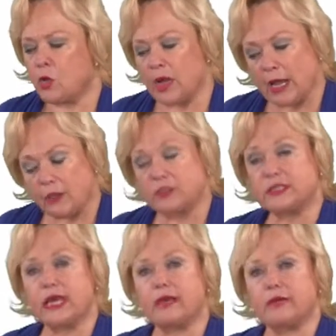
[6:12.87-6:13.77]
Well, I will
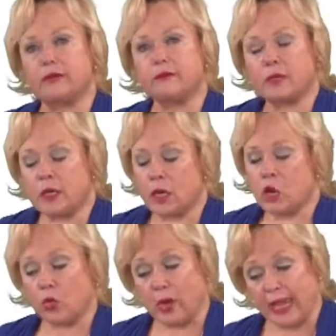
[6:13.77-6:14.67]
tell you,
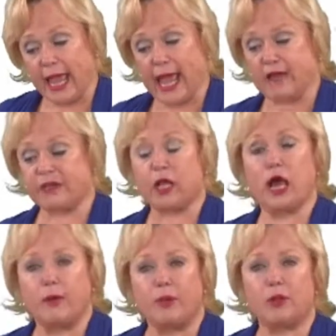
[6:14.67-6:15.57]
we have a
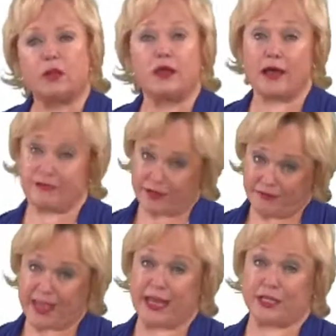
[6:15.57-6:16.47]
couple of
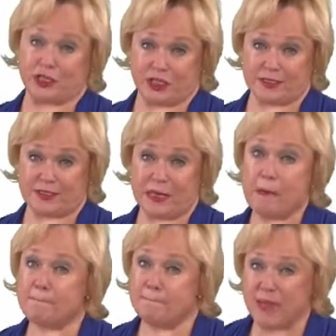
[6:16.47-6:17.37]
advantages,
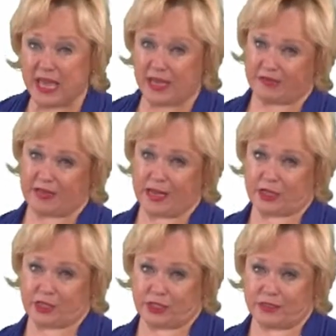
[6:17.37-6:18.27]
big
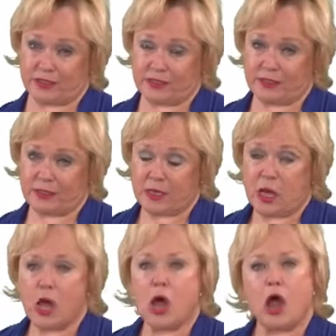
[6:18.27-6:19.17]
advantages.
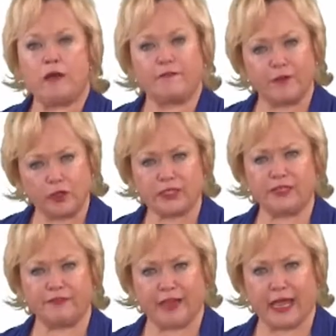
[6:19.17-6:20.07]
Our first
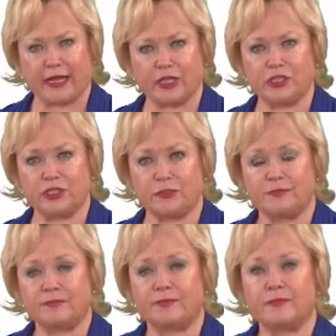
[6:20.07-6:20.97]
advantage
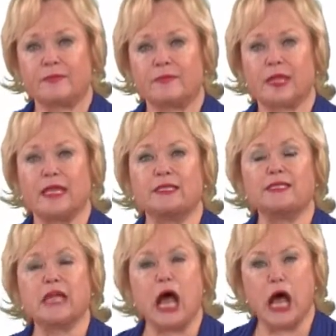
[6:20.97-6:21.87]

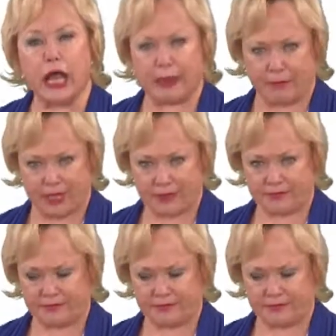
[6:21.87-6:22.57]
is time.